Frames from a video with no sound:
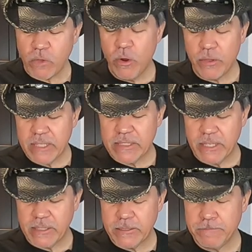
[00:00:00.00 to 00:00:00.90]
Oh, that's
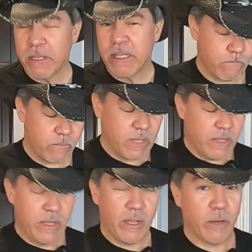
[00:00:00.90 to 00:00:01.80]
nice.
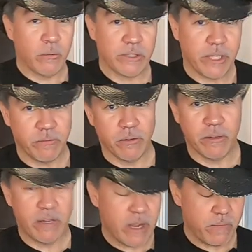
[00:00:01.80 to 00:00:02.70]
I will say,
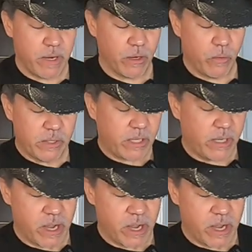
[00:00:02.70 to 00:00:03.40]
for not being a whiskey